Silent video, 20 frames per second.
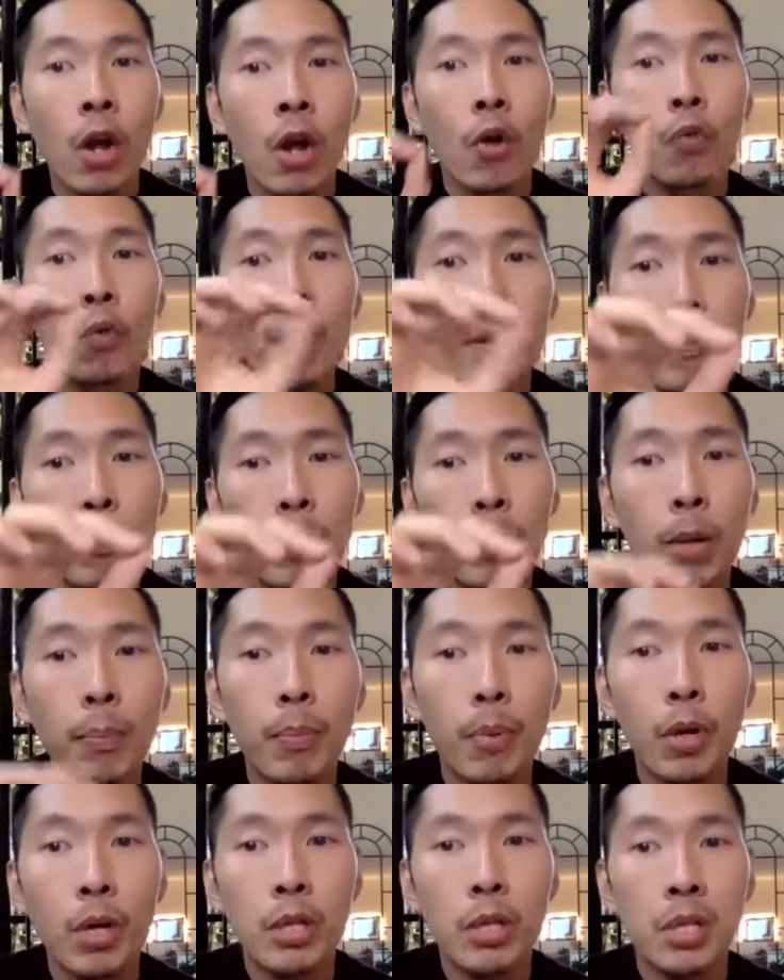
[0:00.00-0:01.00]

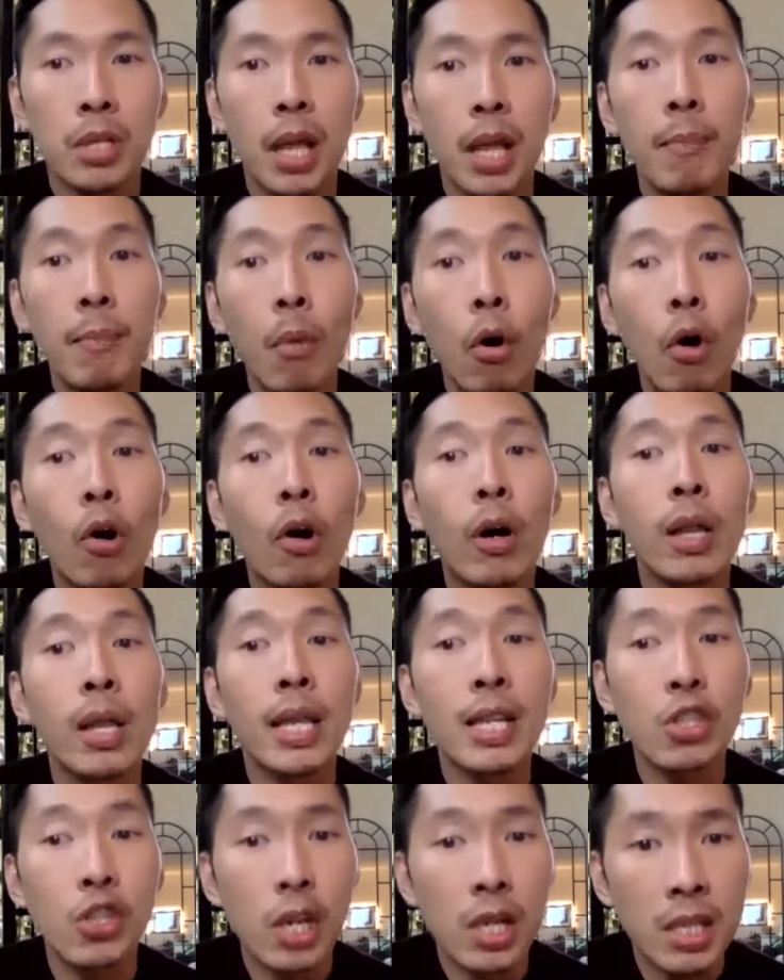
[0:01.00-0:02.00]
repurposed, and morally
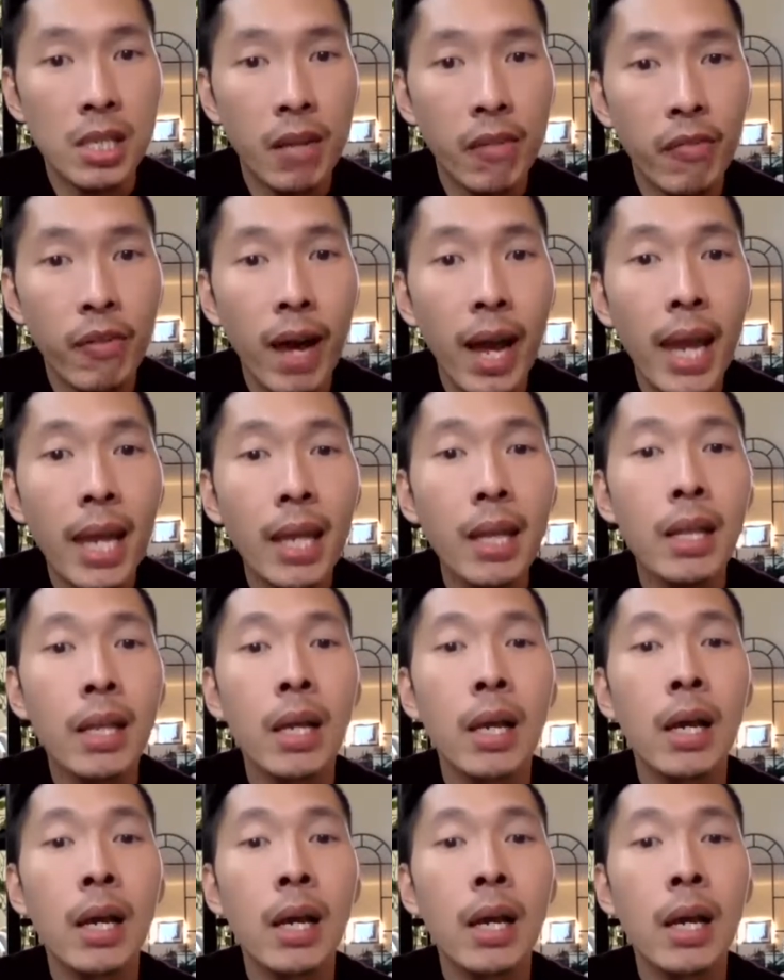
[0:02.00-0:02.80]
justified